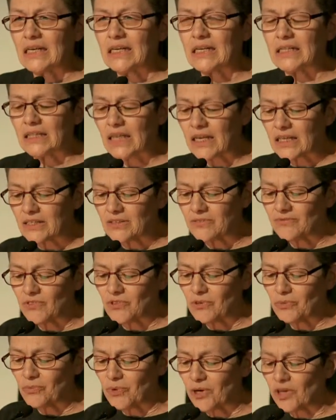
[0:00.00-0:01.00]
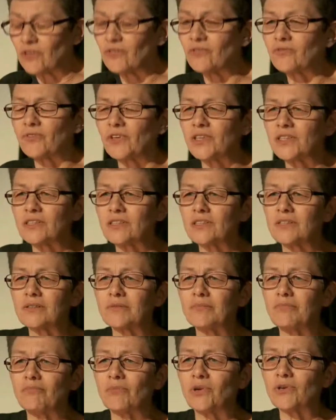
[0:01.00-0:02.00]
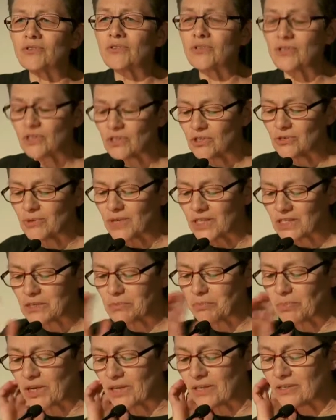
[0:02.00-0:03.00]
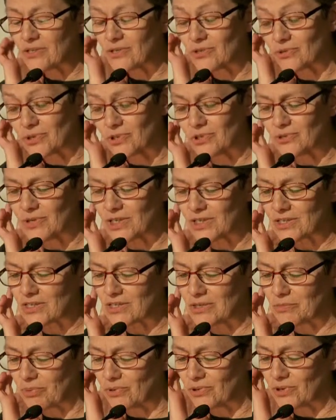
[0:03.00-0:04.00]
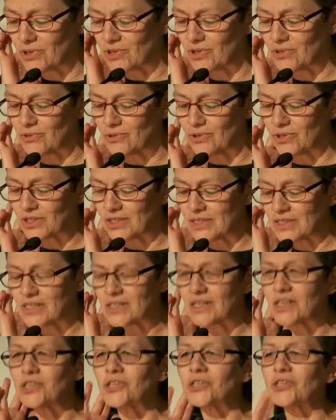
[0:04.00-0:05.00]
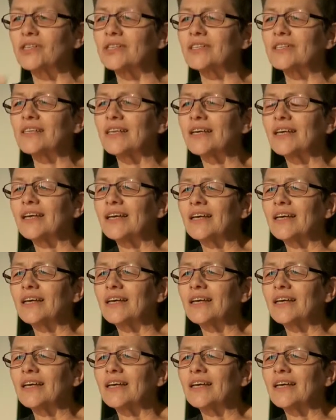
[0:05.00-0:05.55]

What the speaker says: A lot of the well-funded, mostly US-based or US-supported organizations